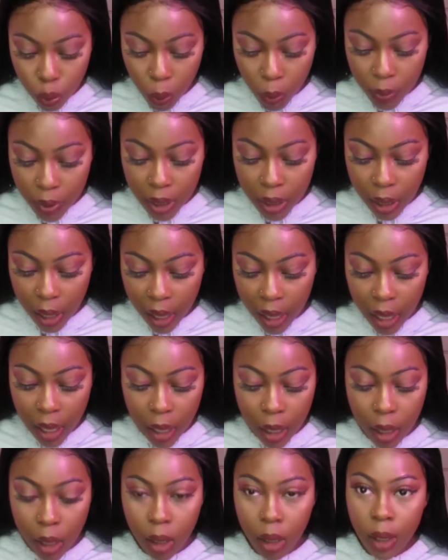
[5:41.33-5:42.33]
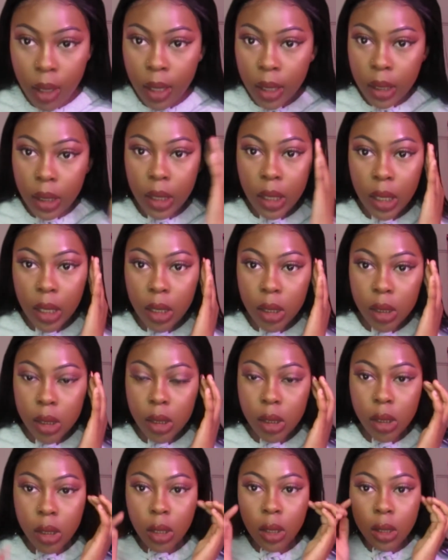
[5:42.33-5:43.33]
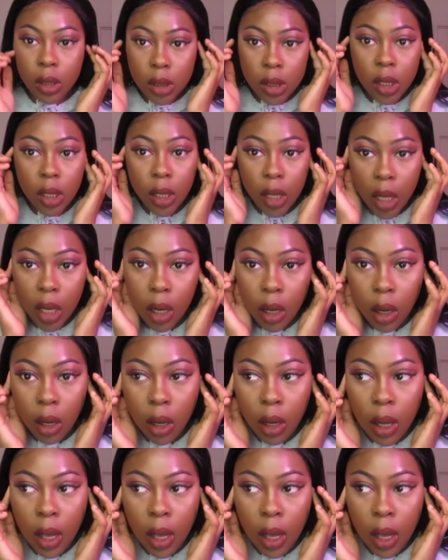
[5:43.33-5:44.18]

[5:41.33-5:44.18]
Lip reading: would be like this to here.